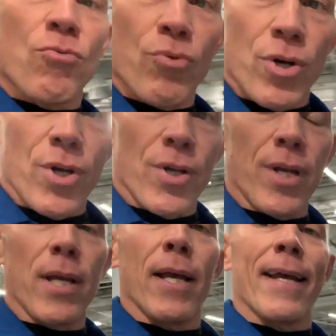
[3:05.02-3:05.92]

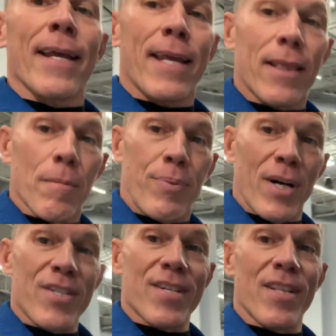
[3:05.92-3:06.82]
really get the
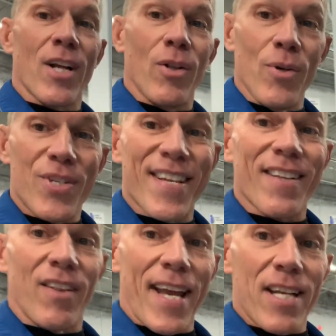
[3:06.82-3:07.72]
buns and the glutes and
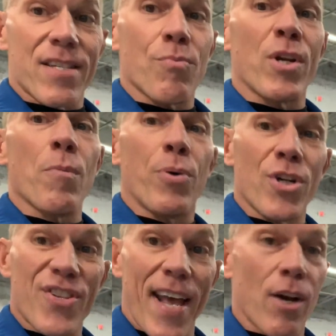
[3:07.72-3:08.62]
the legs when you
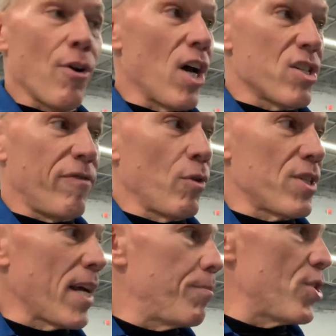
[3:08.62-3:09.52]
push that across the floor. It's
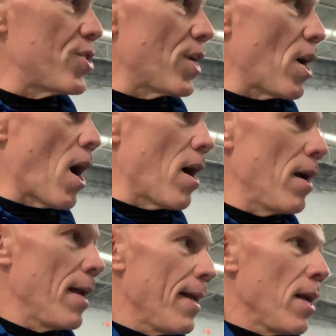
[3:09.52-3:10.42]
like pushing a car.
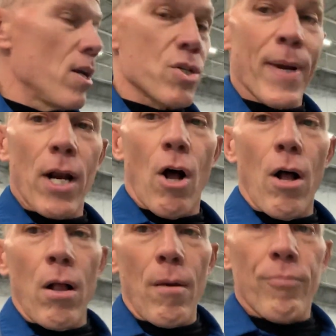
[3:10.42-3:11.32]
So we got
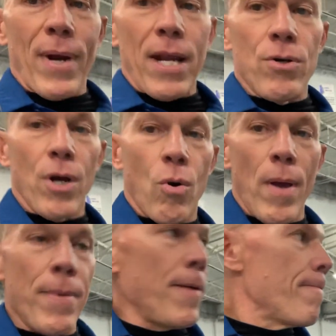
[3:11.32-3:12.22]
all brand new
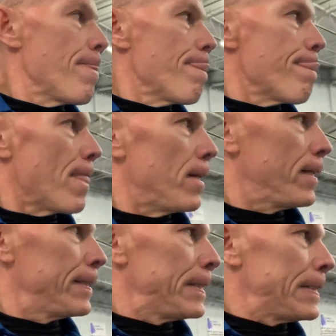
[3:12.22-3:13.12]
equipment.
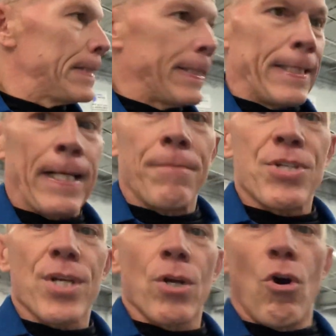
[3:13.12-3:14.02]
I'm
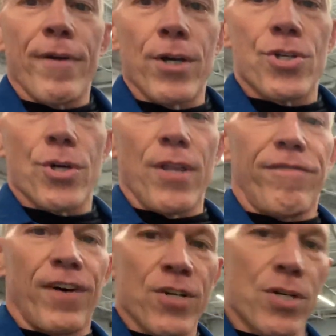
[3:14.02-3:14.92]
just going to go over here and show you the
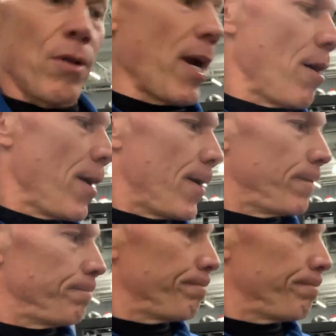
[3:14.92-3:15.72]
functional area.